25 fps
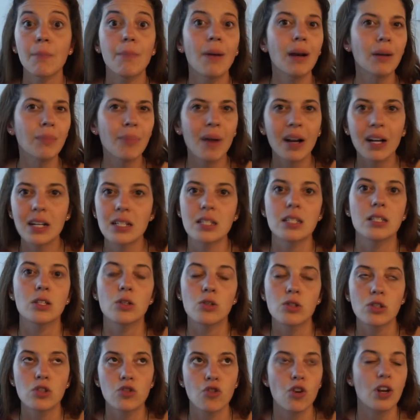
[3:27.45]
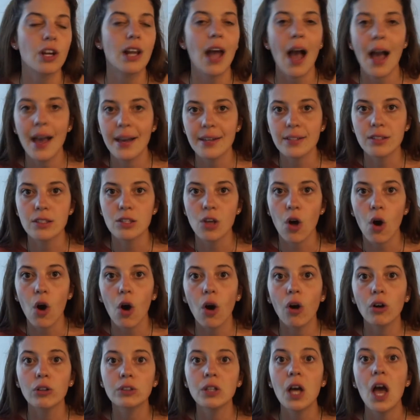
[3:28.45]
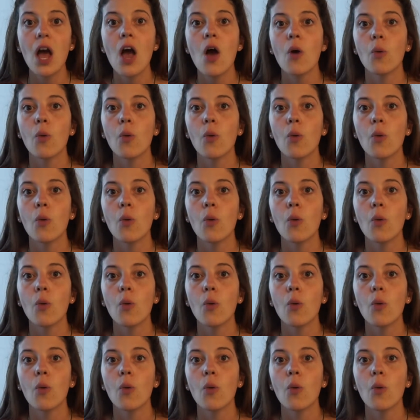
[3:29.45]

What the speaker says: Backpackers in Australia and so on,